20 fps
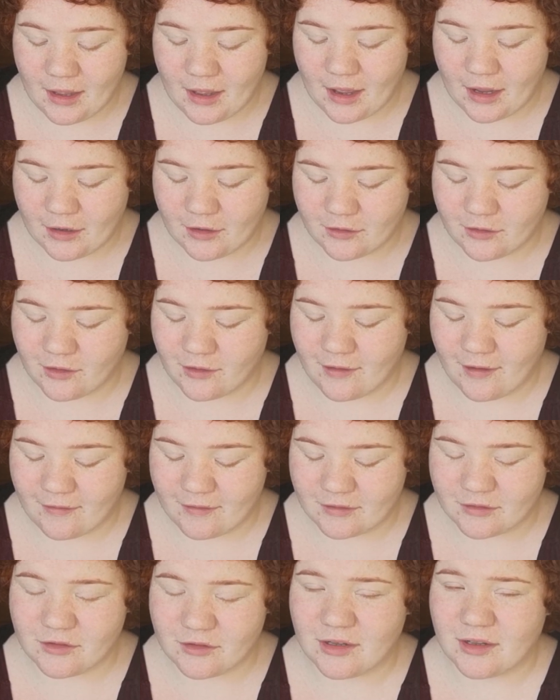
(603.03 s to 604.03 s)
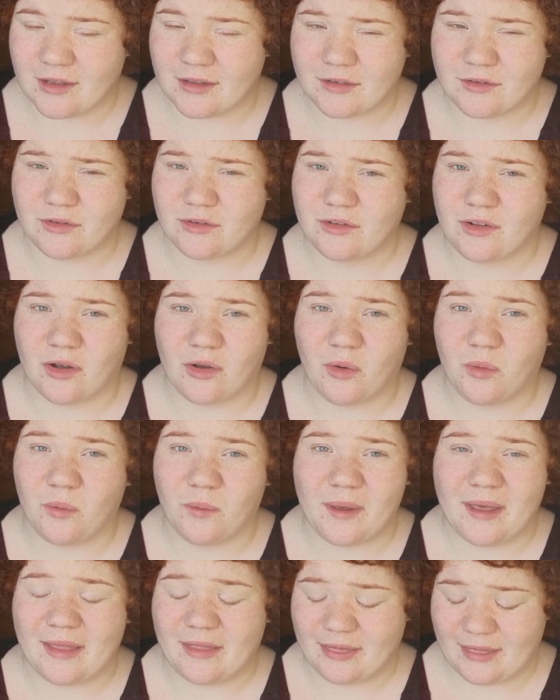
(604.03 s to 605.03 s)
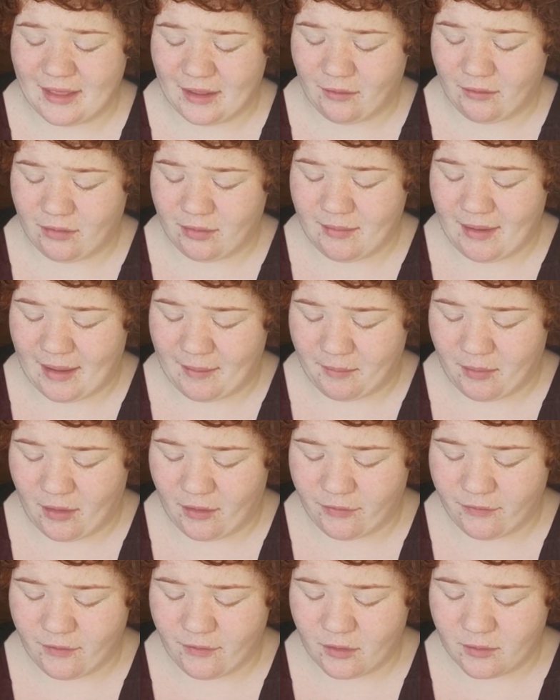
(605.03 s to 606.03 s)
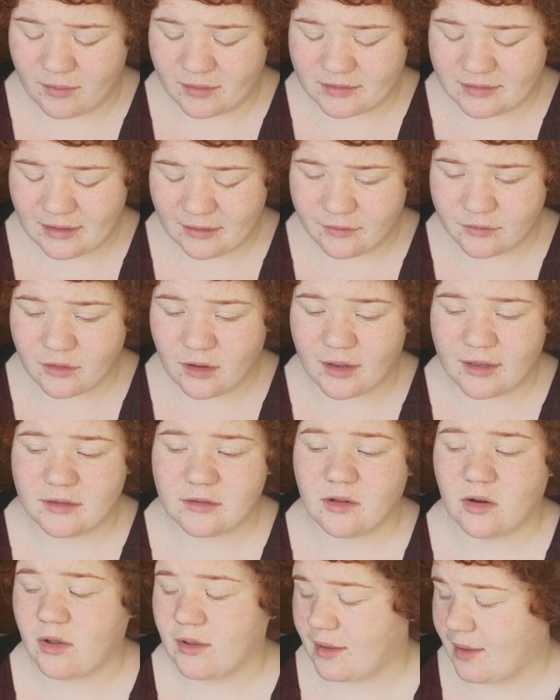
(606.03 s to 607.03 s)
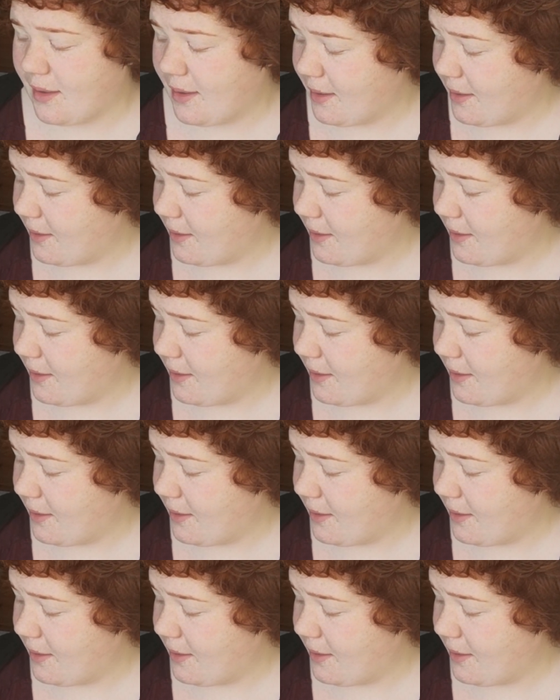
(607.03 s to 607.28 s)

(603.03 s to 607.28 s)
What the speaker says: And I don't know, that's just like a weird thing with me, but I feel myself starting to, like,